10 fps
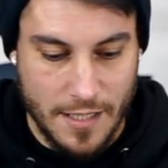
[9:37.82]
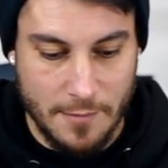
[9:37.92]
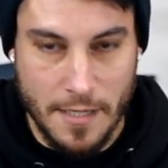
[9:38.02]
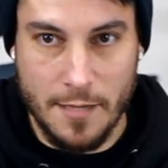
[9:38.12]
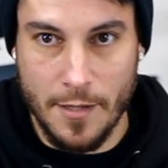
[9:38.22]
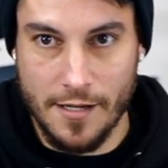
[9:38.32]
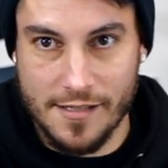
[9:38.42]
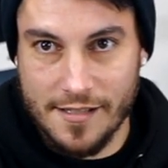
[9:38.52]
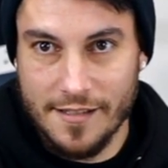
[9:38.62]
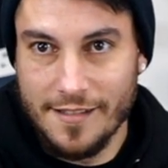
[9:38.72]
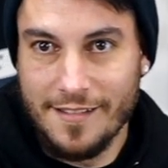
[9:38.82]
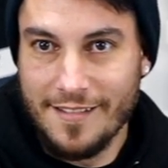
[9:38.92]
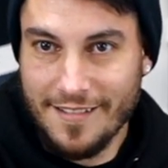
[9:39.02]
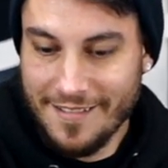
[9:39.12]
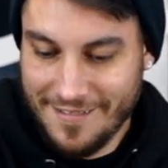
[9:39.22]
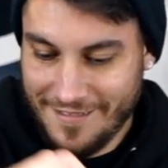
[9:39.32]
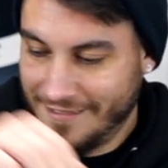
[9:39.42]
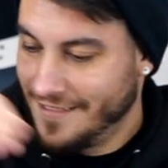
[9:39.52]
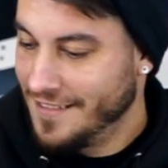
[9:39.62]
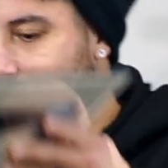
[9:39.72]
hitting menopause.
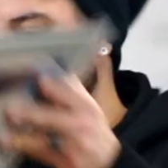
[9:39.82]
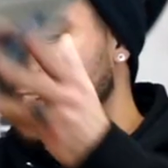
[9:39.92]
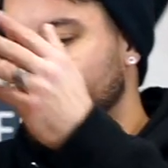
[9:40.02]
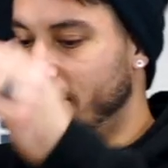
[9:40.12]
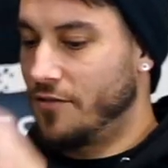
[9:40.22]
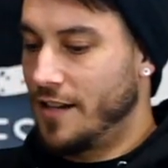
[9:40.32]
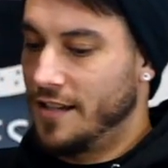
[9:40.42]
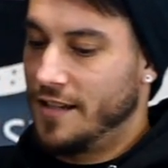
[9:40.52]
Because this right